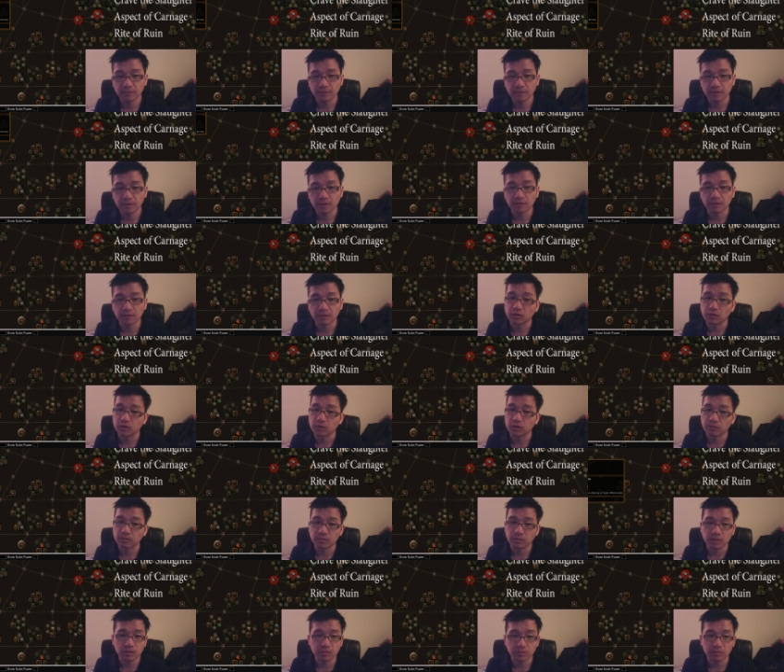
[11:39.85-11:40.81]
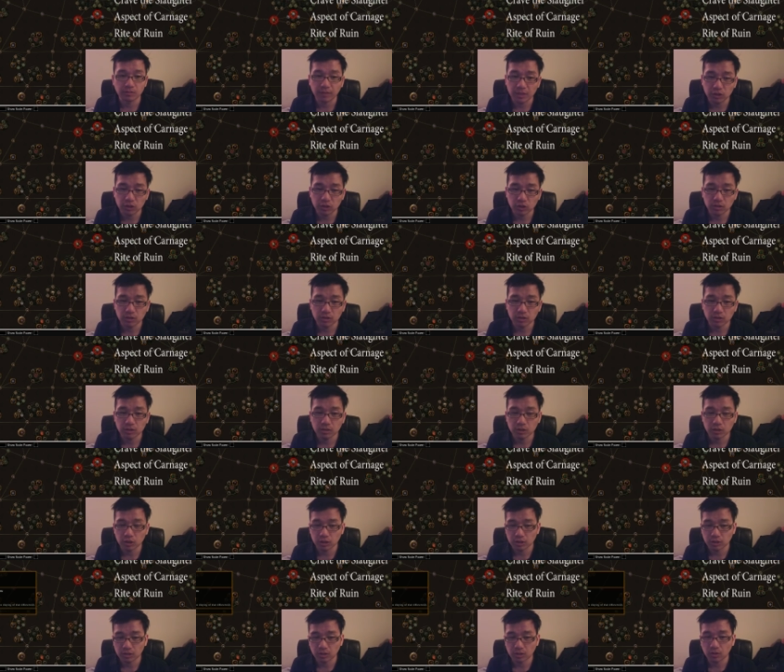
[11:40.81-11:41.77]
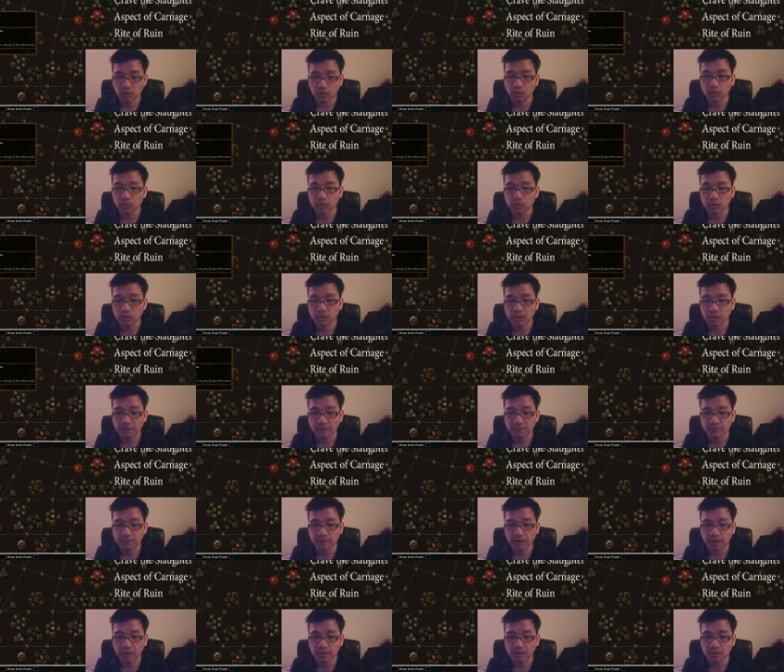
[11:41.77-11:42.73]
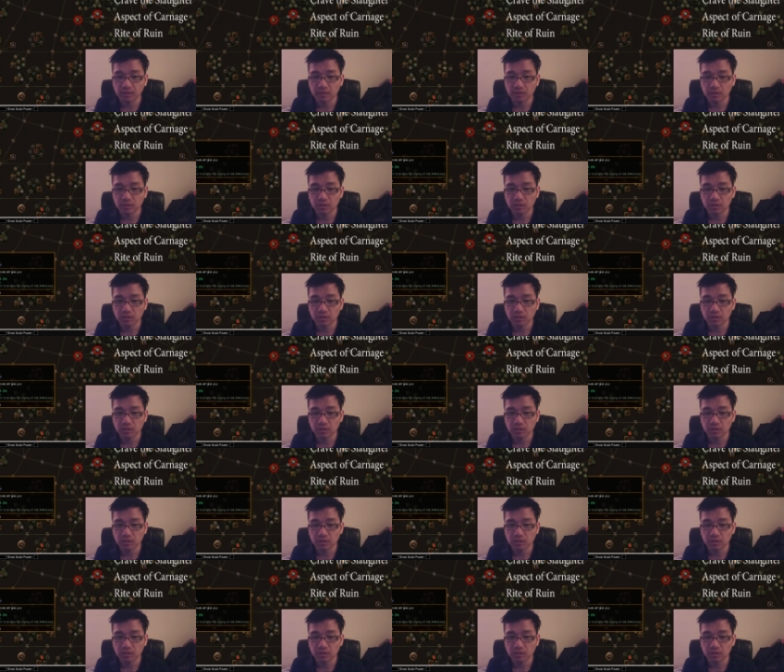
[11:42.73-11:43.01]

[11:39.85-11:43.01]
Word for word: if you can be a little patient, just go to the left and